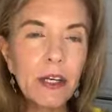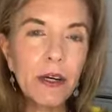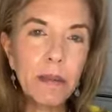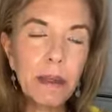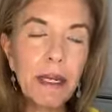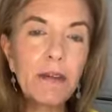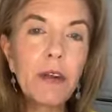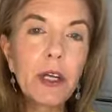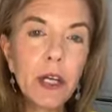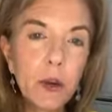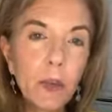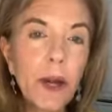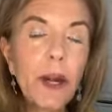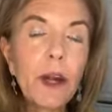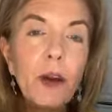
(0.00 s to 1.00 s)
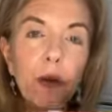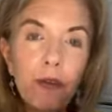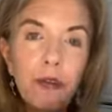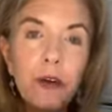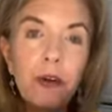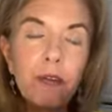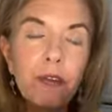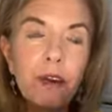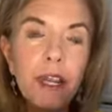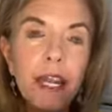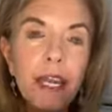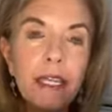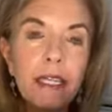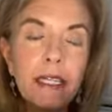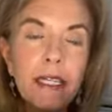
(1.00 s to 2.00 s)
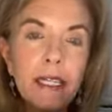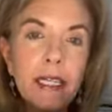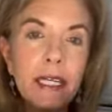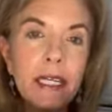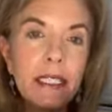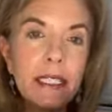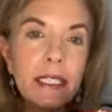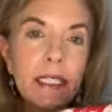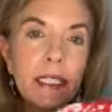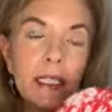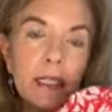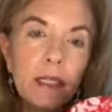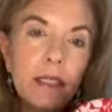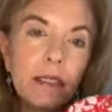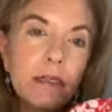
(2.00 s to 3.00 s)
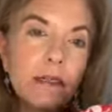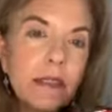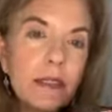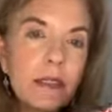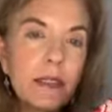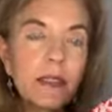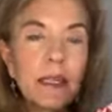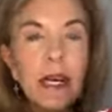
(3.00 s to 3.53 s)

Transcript: You know what I mean? If you're going to wear it over and over again, it's a little,